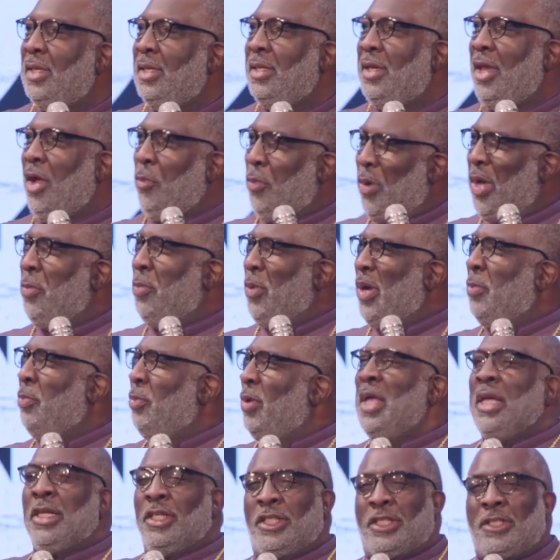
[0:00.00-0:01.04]
Now, what,
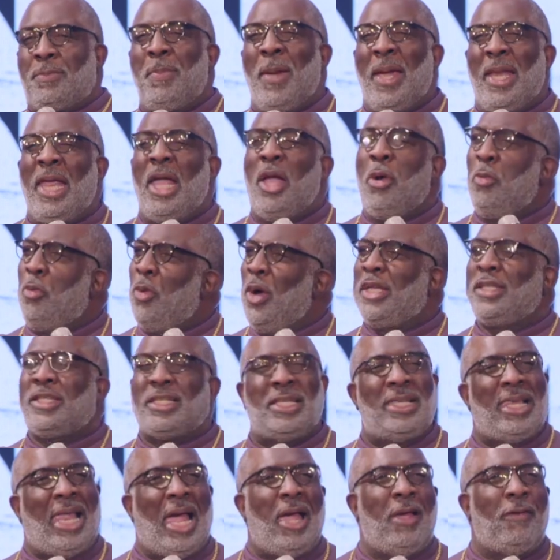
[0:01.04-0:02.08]
what, Smitty,
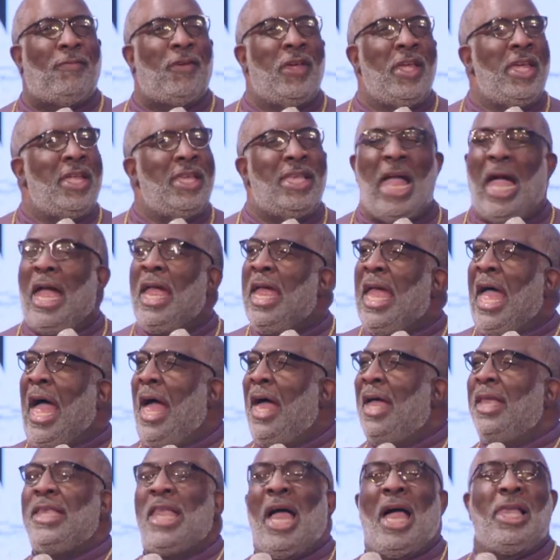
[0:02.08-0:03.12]
which life? Now, I,
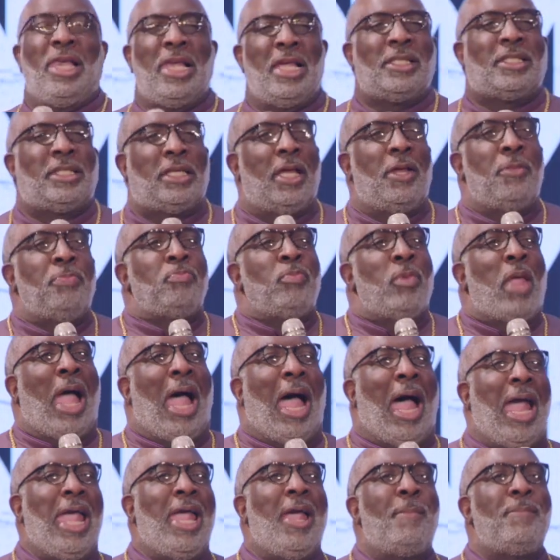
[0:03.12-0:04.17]
now, listen,
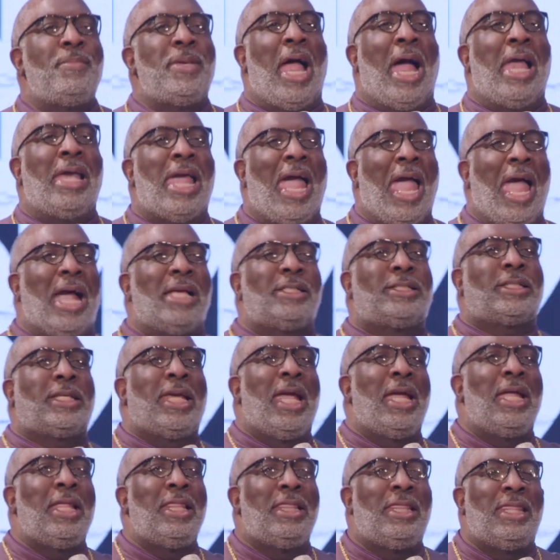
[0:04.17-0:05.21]
I am not
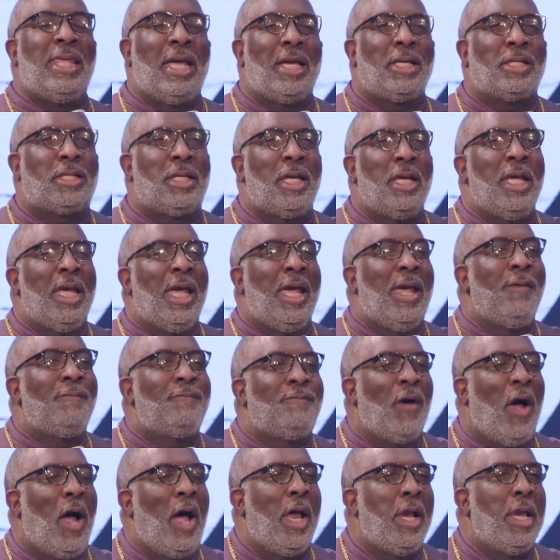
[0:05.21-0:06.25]
asking this,
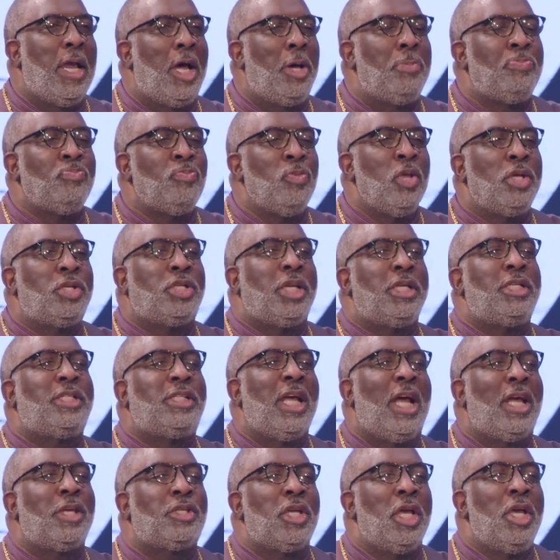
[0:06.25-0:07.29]
Ivana, to
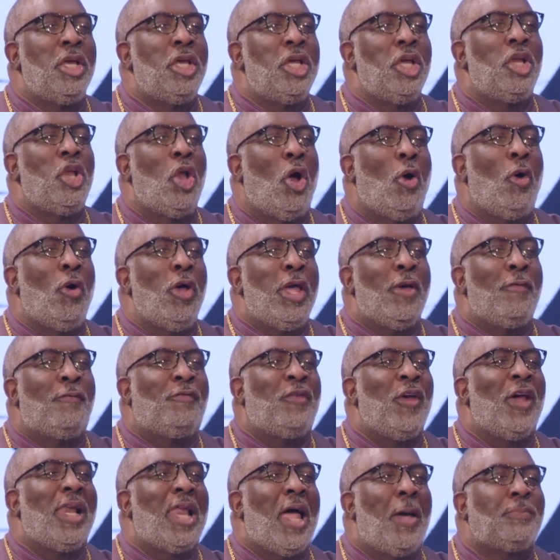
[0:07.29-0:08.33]
just, you know,
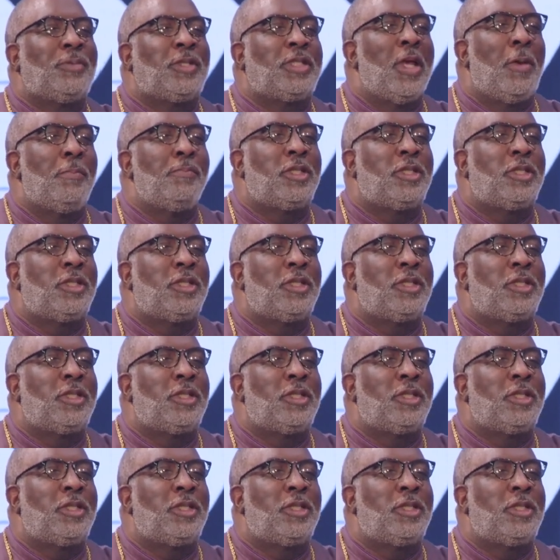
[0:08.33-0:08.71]
fill up some